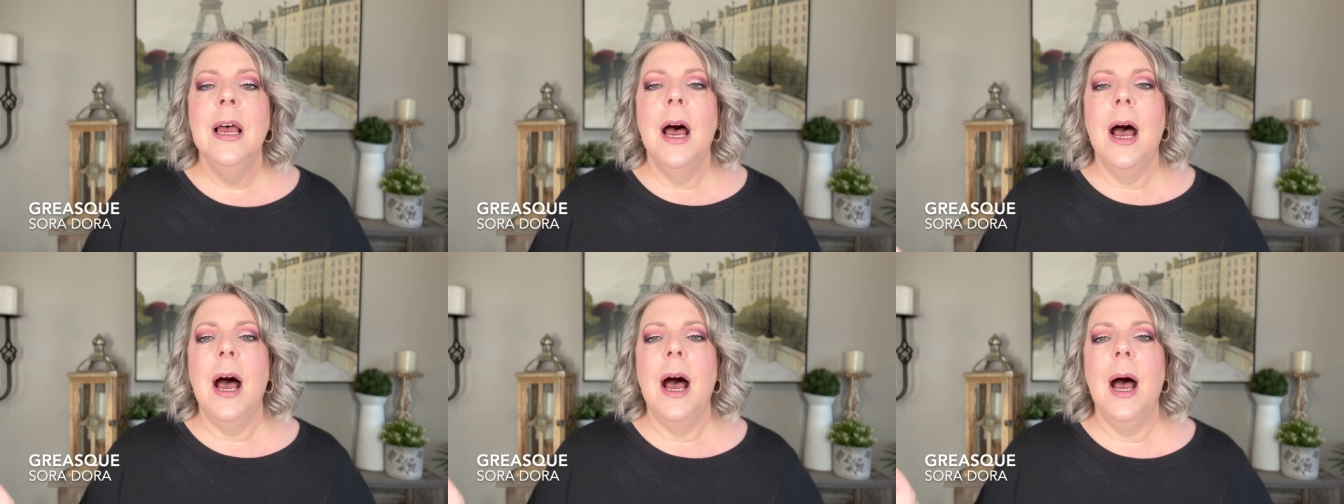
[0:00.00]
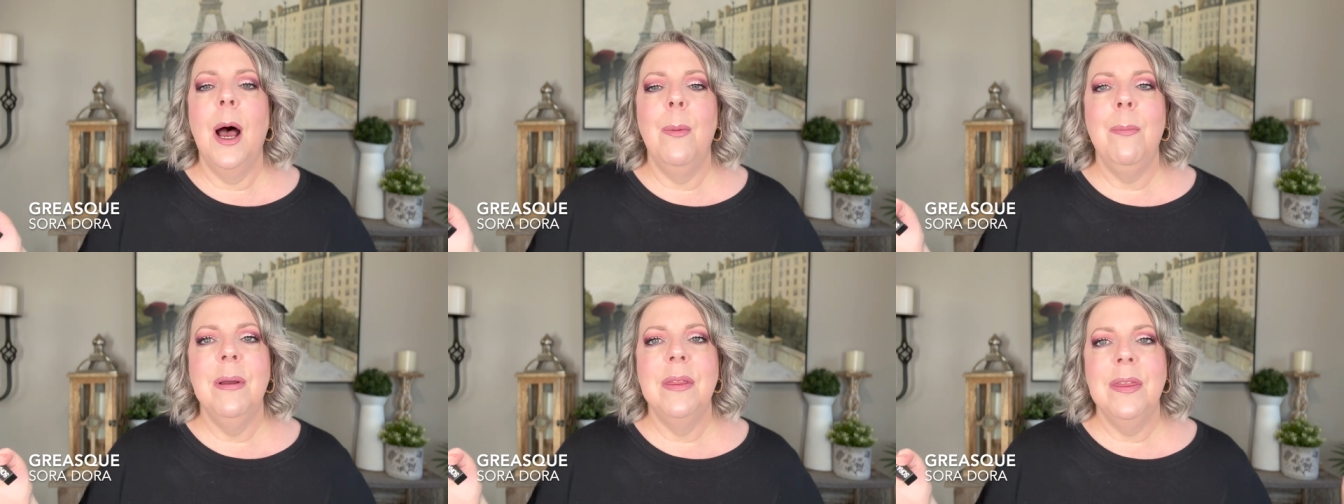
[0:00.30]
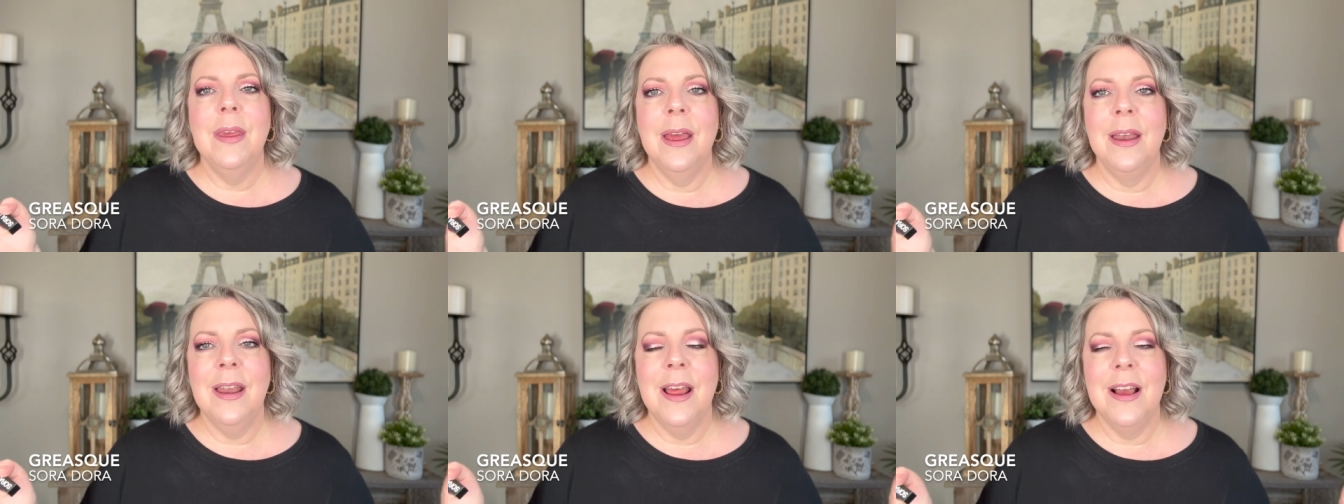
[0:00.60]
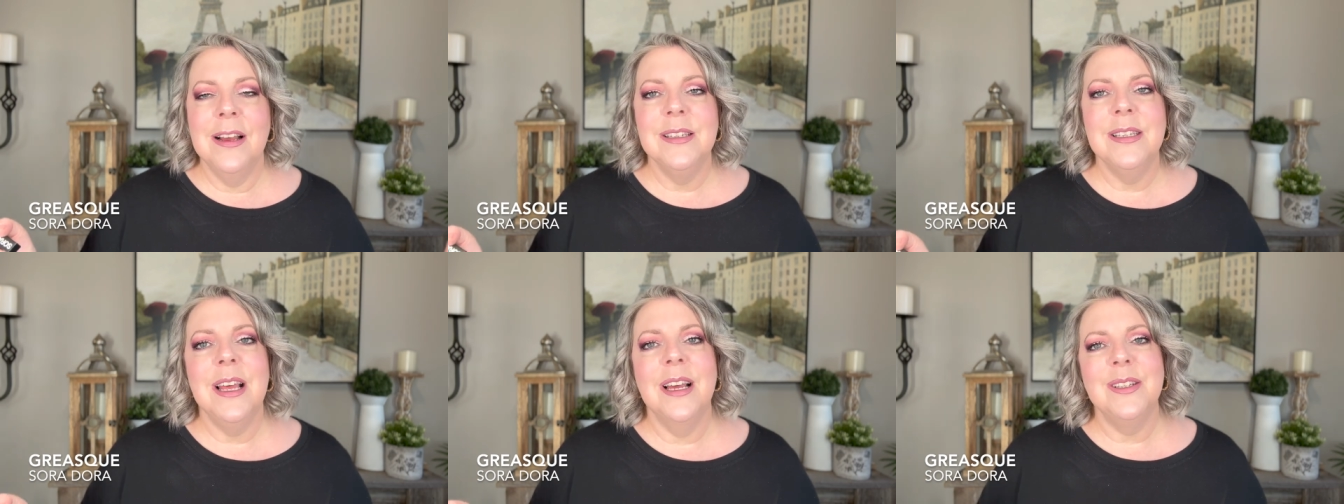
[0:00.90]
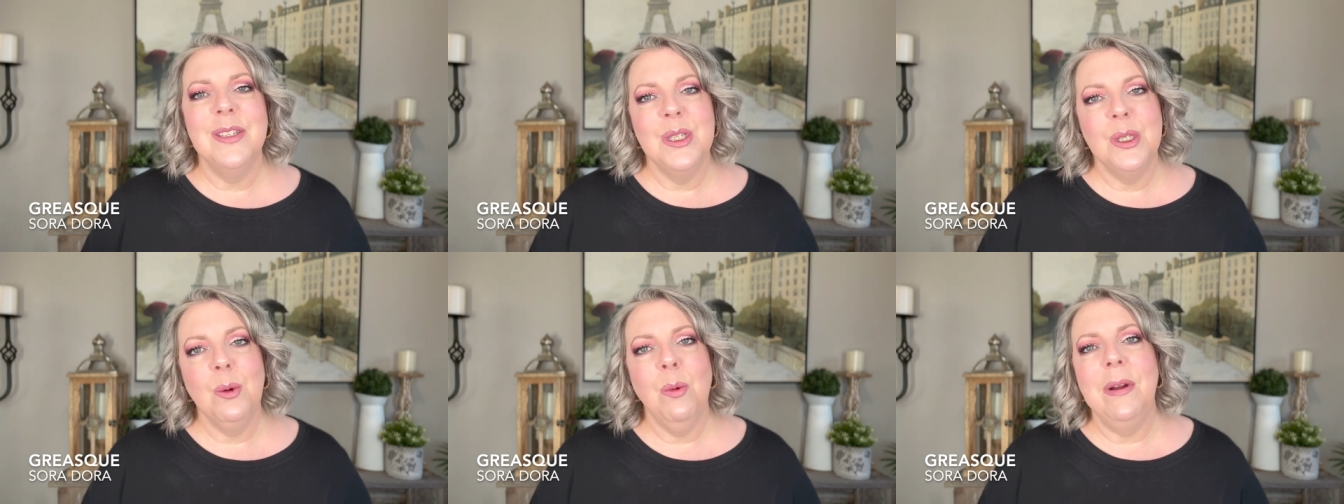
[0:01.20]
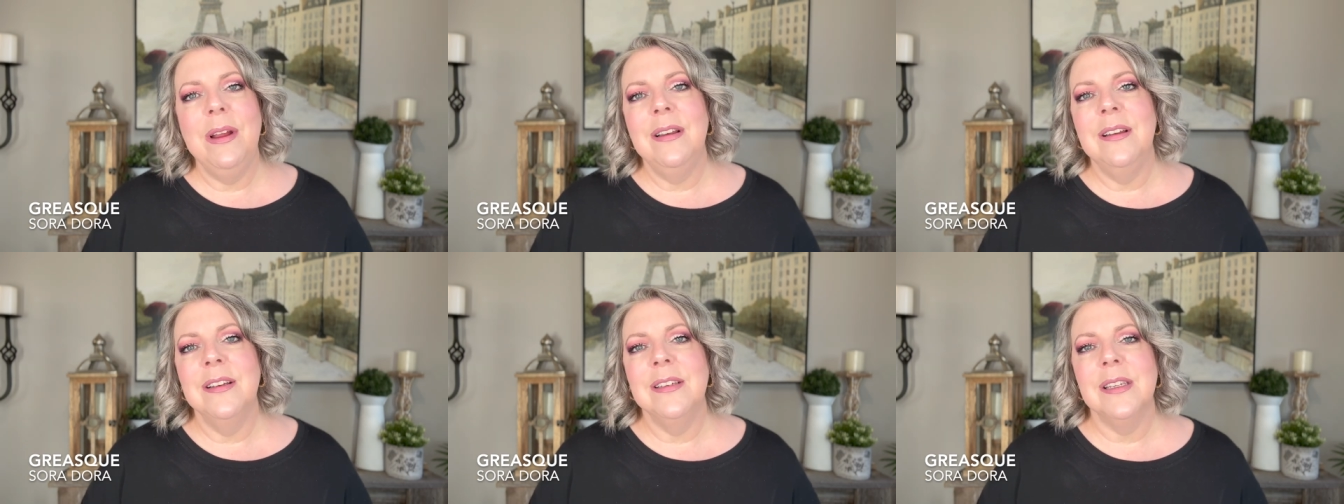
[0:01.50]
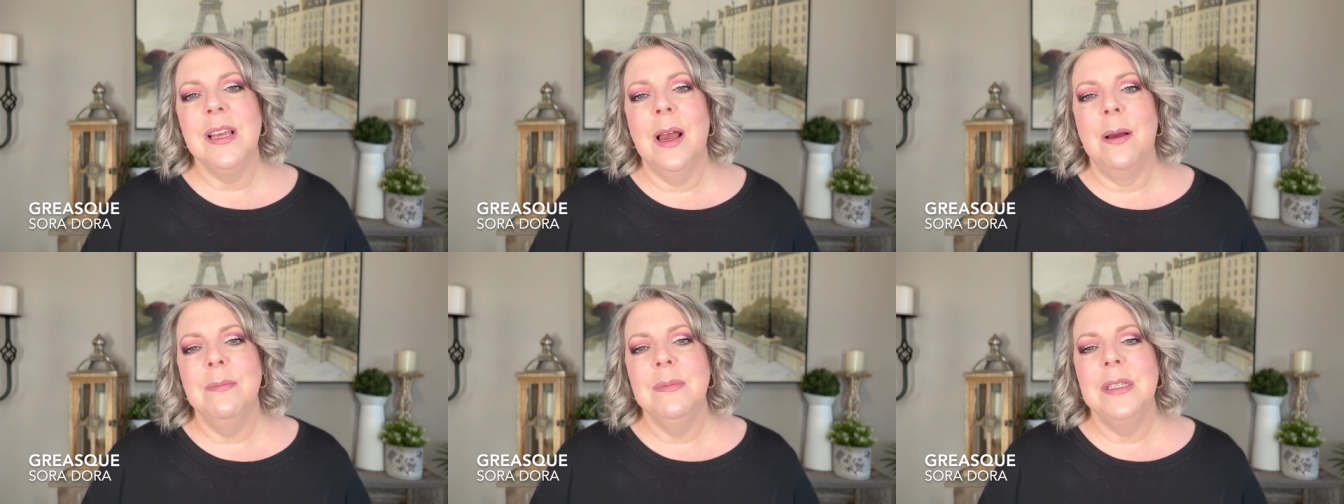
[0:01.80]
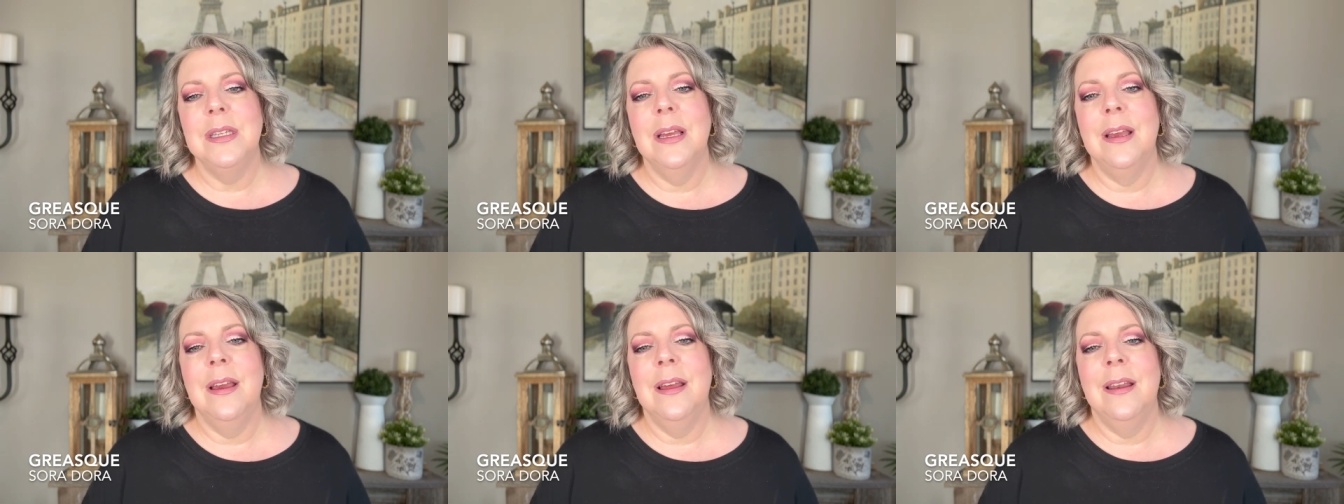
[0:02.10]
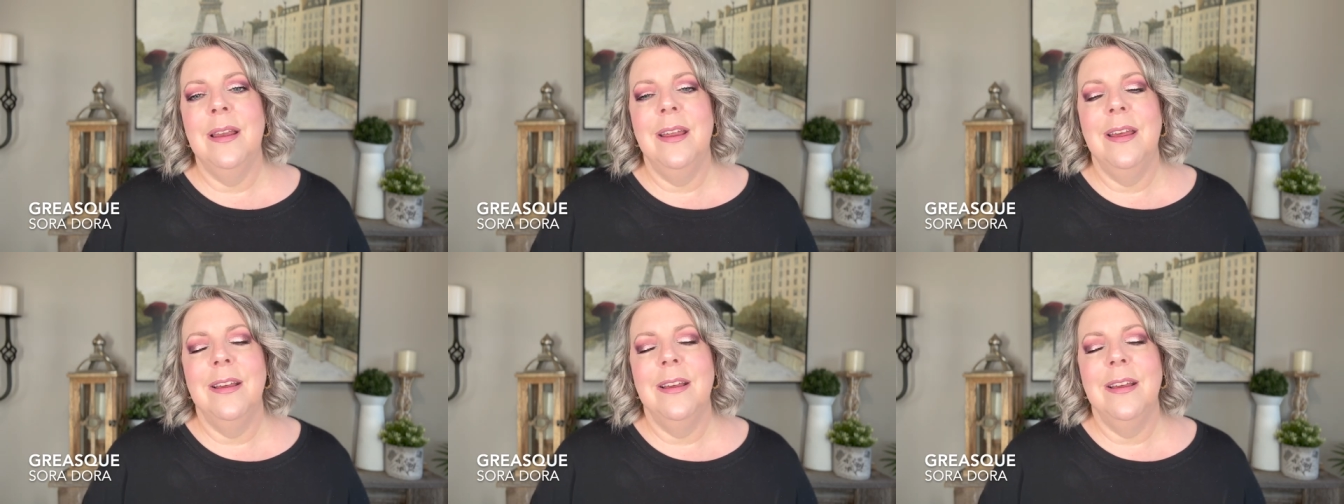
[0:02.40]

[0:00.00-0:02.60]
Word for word: Uh, but then as that sweetness comes in,